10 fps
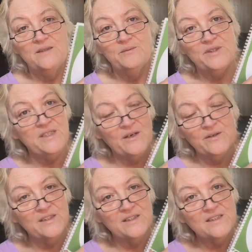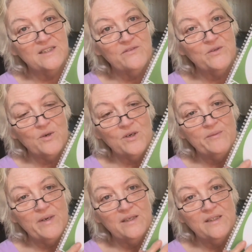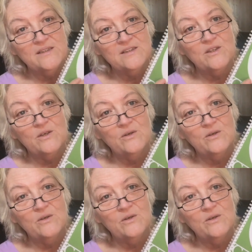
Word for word: But now he doesn't have to worry about it, so.